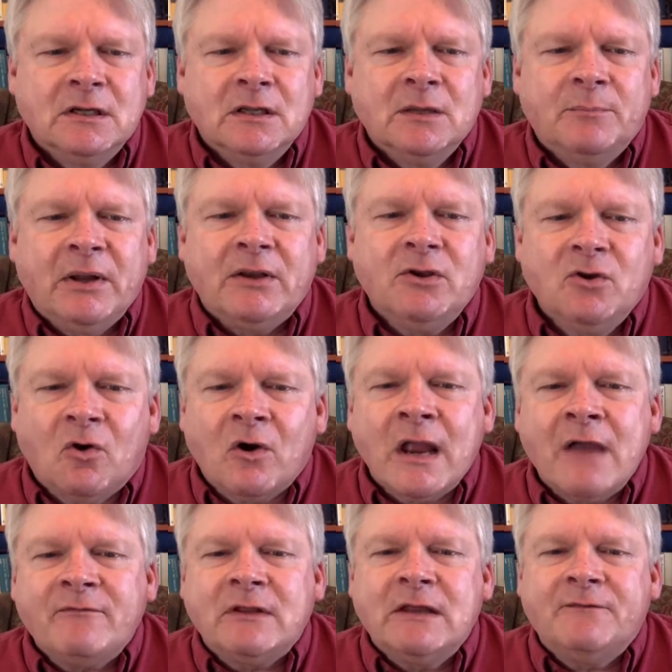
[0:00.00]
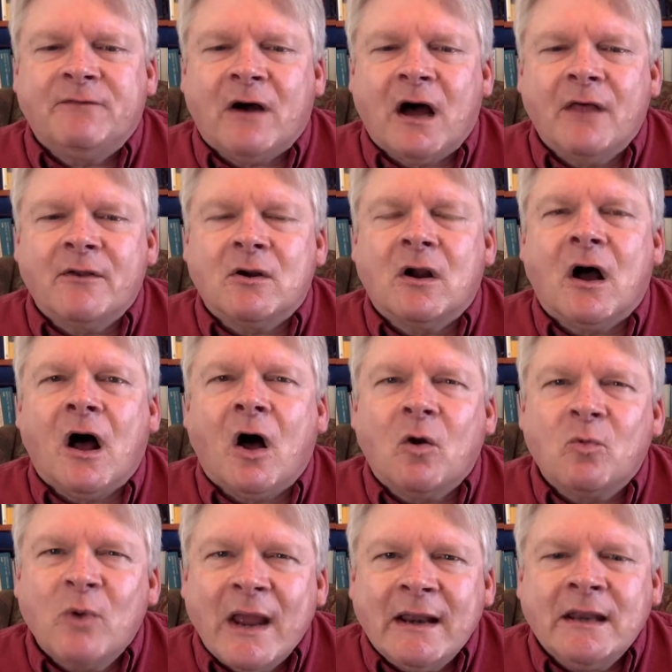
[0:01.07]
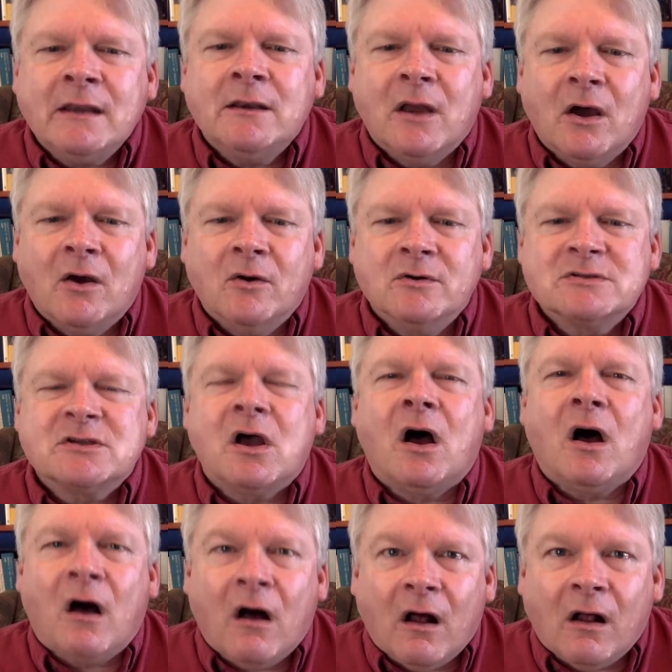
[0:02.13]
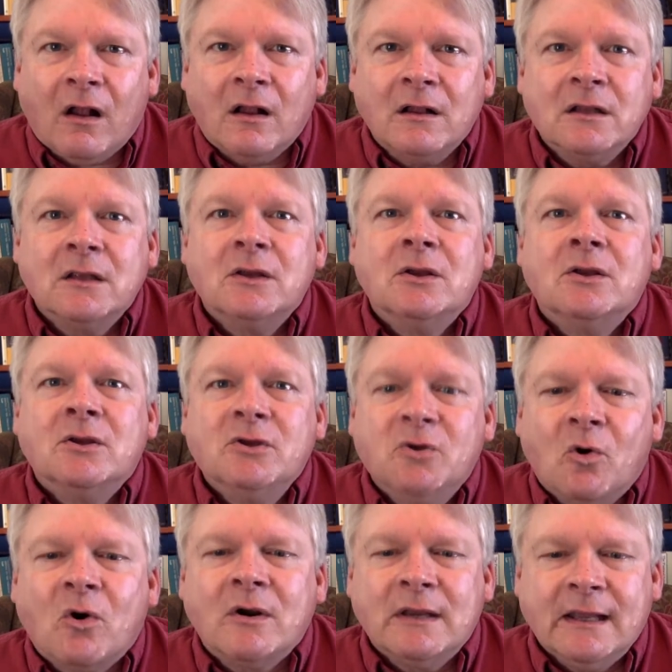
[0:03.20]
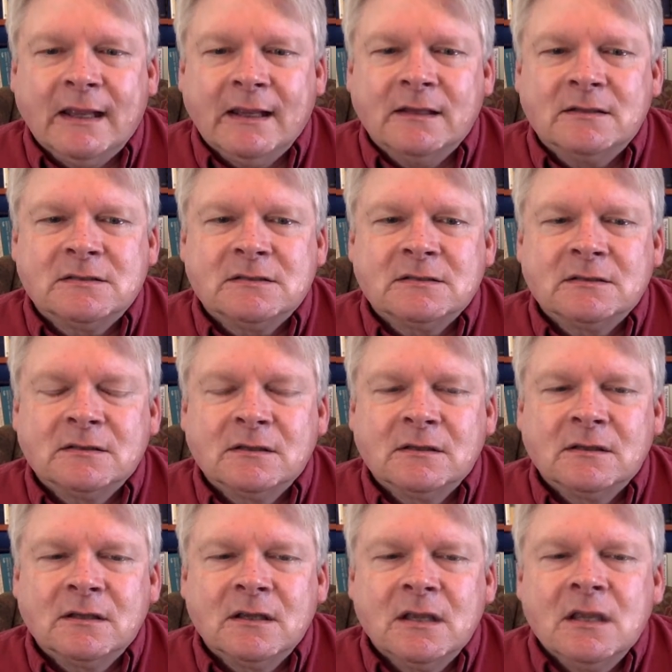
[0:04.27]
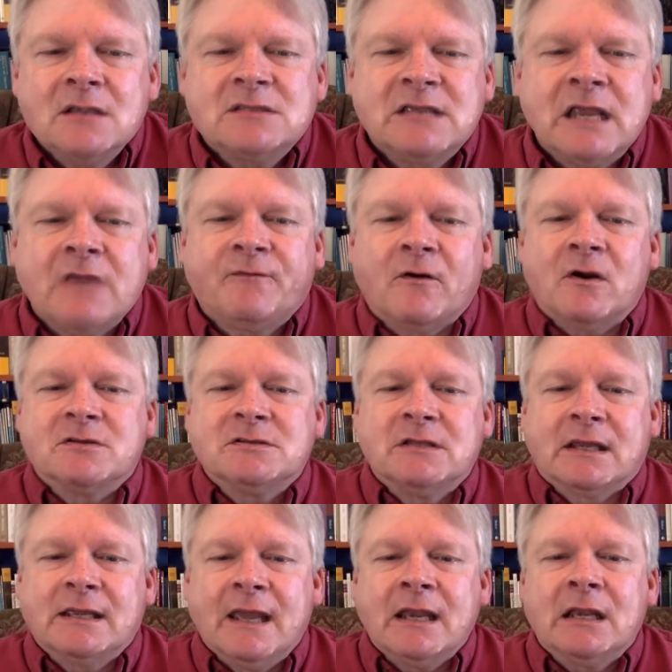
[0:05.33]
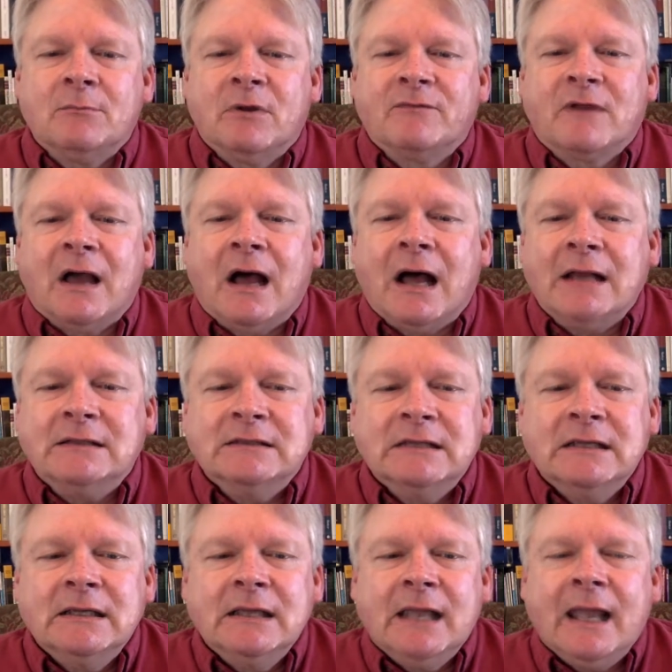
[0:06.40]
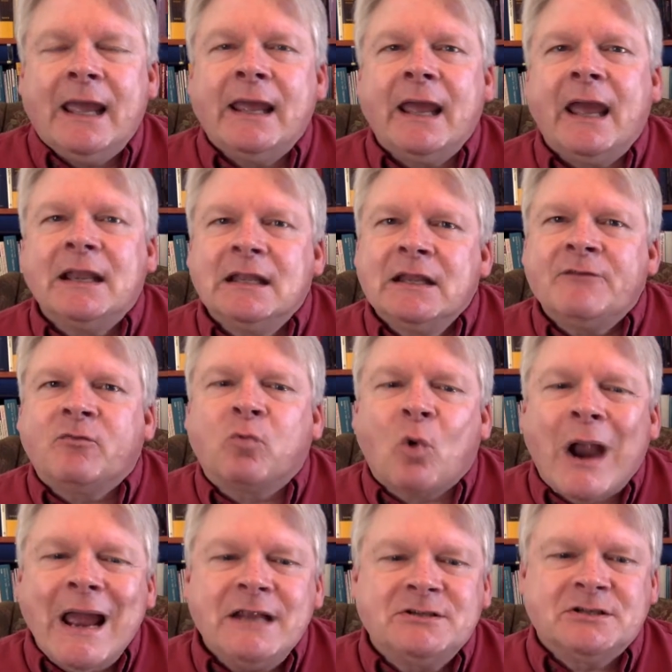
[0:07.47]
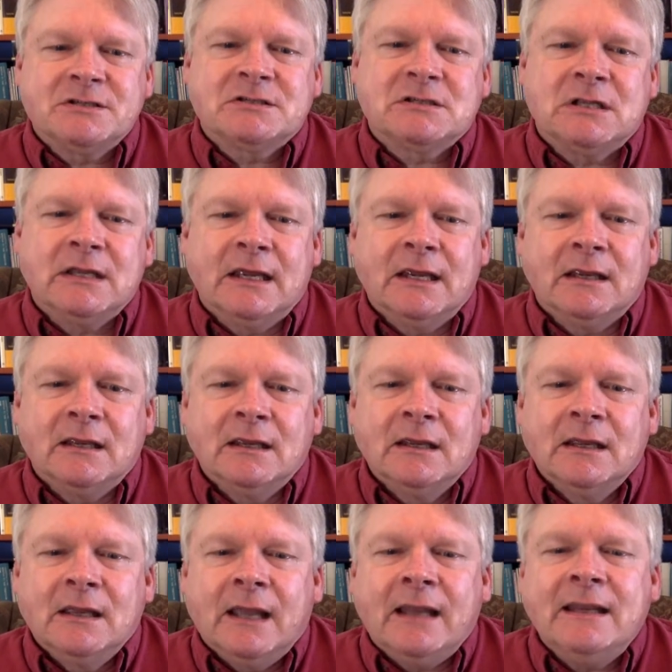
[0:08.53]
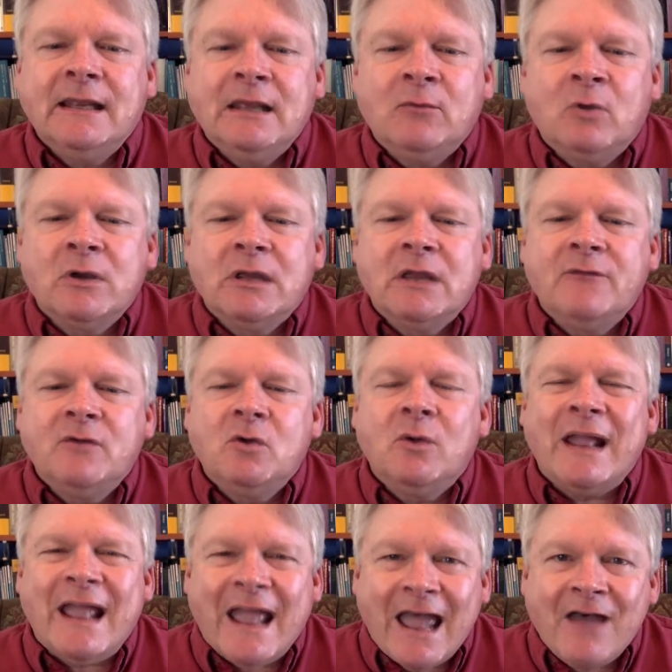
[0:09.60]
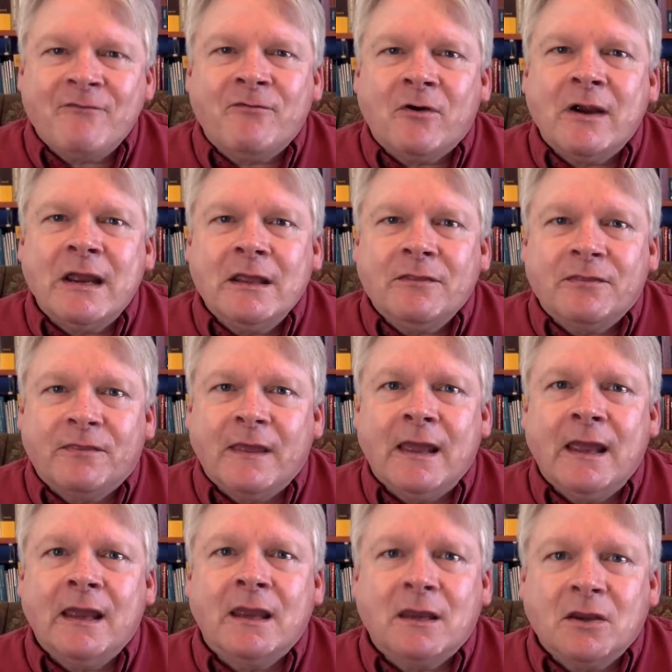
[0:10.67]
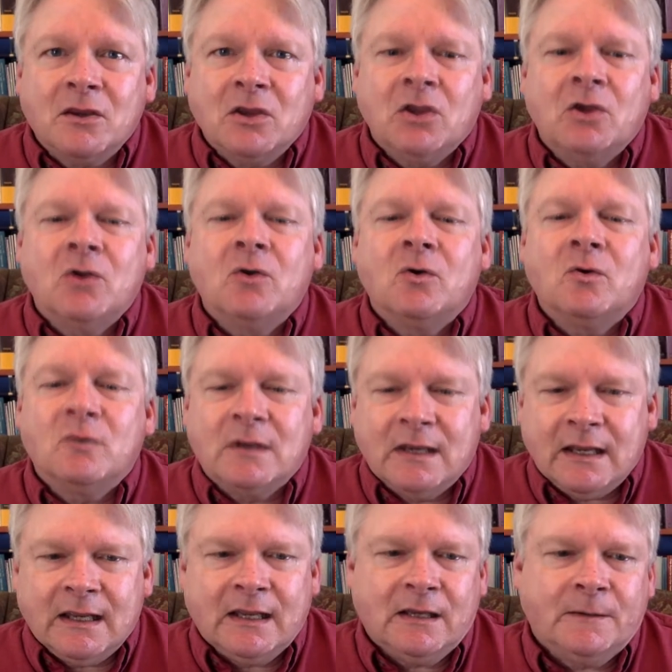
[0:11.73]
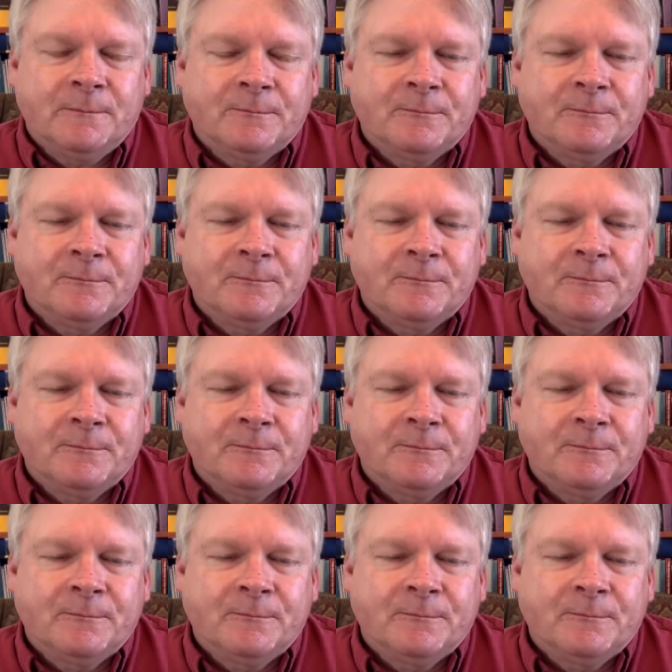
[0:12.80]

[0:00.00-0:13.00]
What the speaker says: But your heavenly Father already knows all your needs. Seek first the kingdom of God and live righteously, and he will give you everything you need.